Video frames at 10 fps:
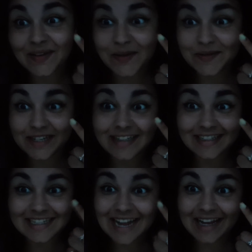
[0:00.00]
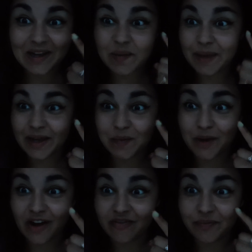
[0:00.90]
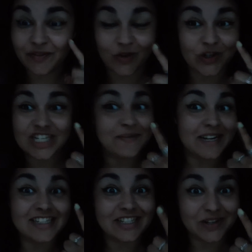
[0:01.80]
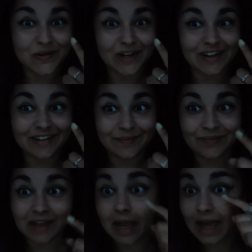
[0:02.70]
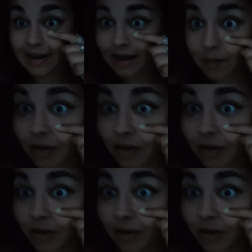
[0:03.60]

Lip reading: who didn't take her makeup off before she went to yoga? And now